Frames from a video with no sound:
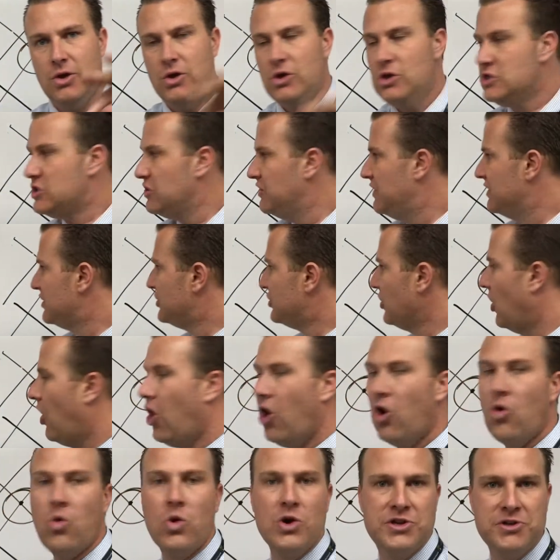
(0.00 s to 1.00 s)
So this is
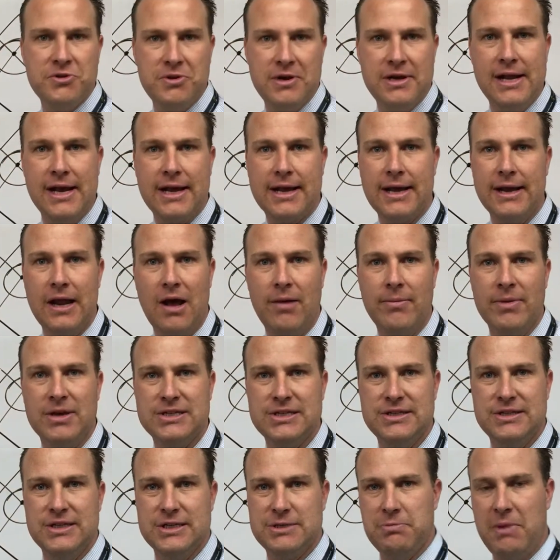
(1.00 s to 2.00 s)
all we're doing in
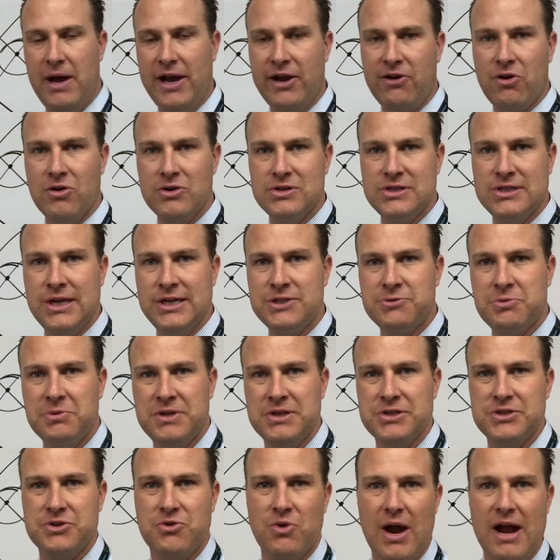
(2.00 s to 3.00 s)
economics. In this micro sense with
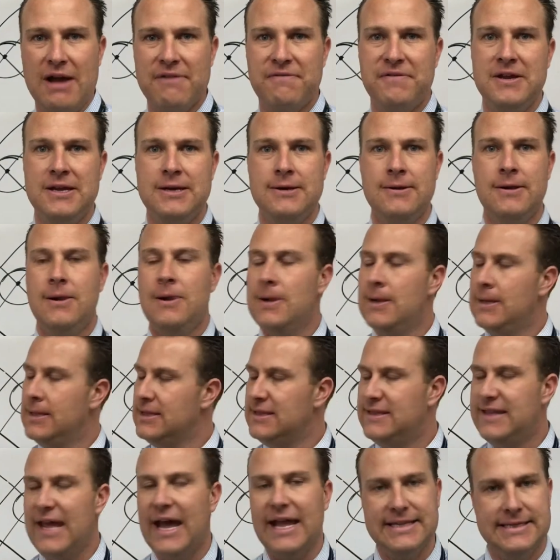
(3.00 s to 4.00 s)
this graphing,
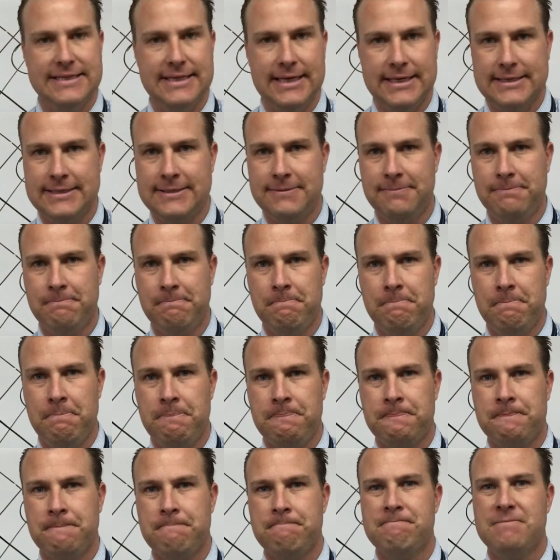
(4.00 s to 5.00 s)
that's it.
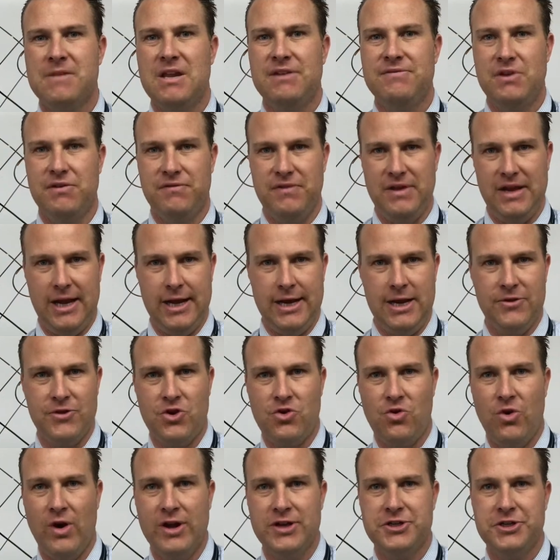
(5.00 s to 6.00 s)
If you have any other
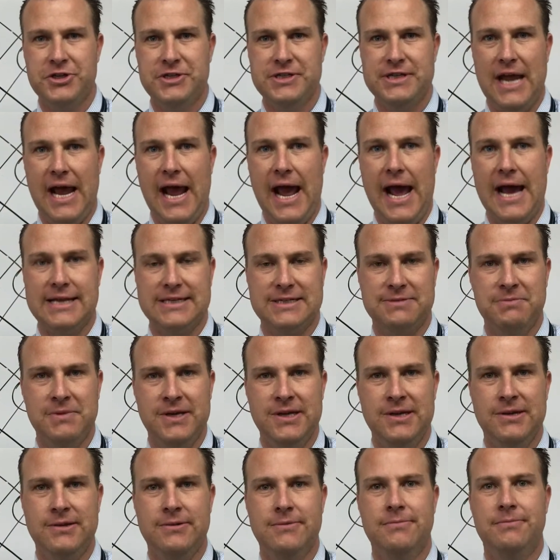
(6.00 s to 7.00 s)
questions, ask
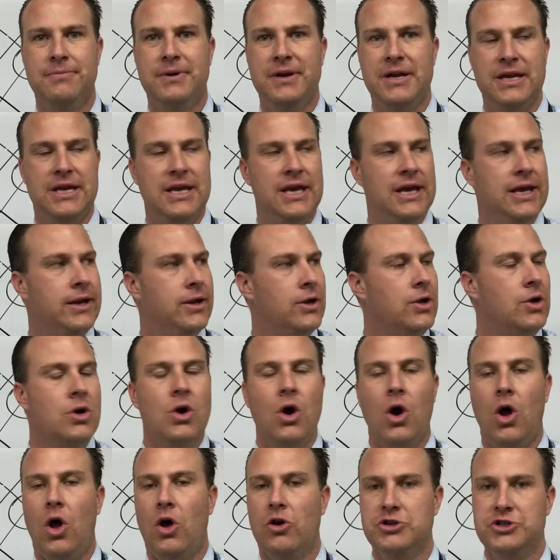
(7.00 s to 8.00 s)
me. But again,
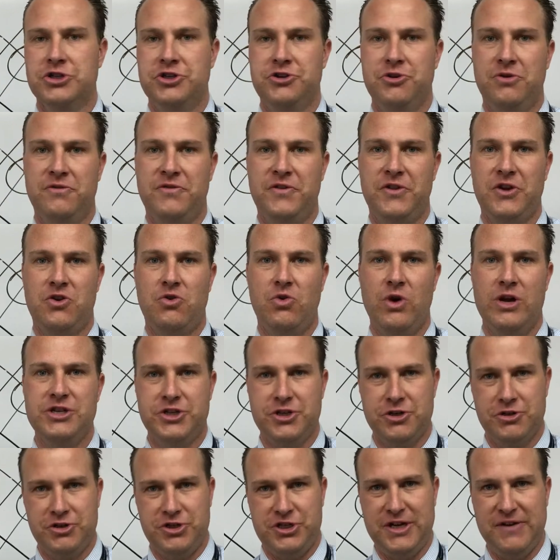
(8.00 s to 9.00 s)
All you're doing for the quiz is
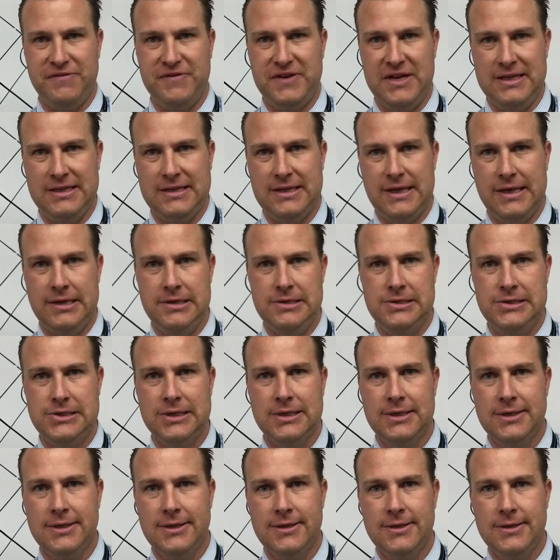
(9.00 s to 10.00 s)
you're shifting
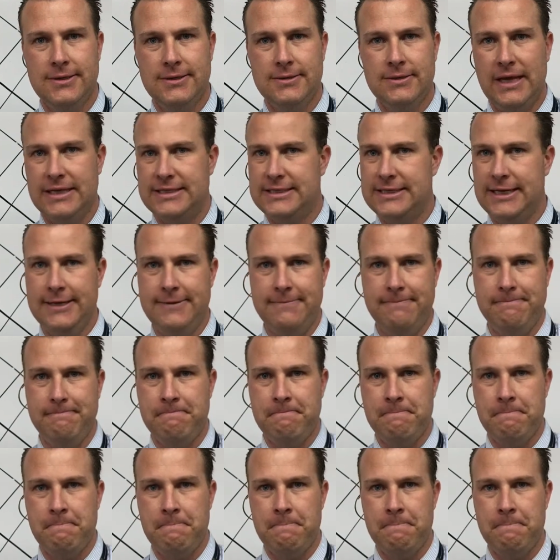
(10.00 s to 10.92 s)
things. That's it.